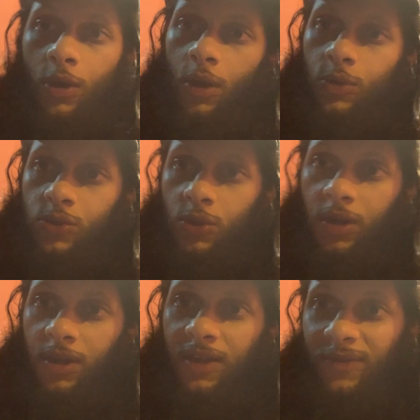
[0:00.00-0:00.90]
I was
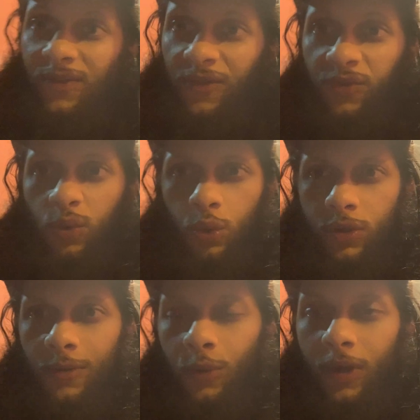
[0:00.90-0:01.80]
trying, even the food,
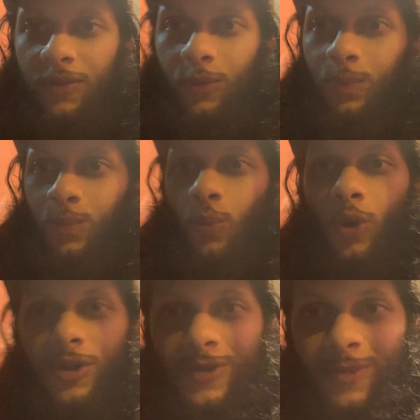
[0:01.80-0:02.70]
the
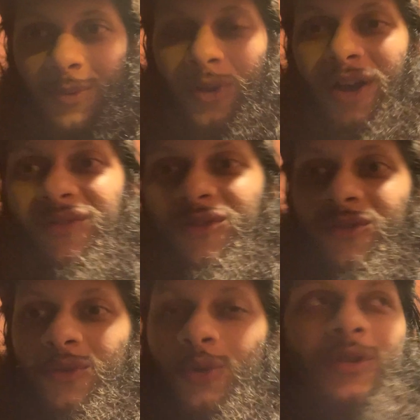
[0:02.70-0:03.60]
words people have for
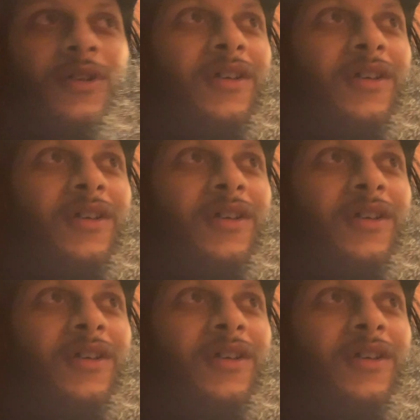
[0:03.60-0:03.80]
food.